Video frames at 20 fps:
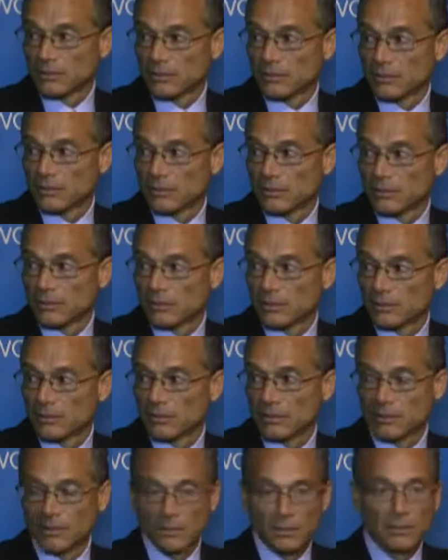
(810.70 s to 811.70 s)

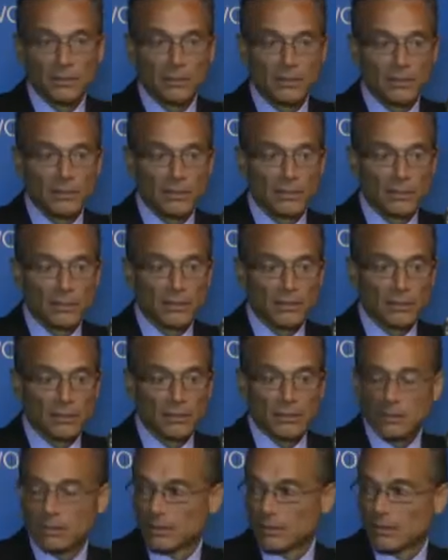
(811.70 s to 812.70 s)

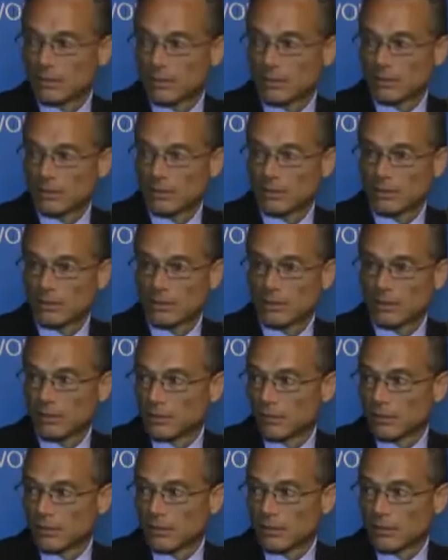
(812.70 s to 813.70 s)

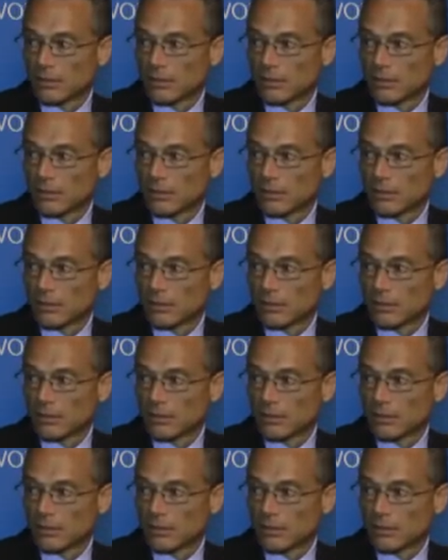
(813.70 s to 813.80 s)
(silent)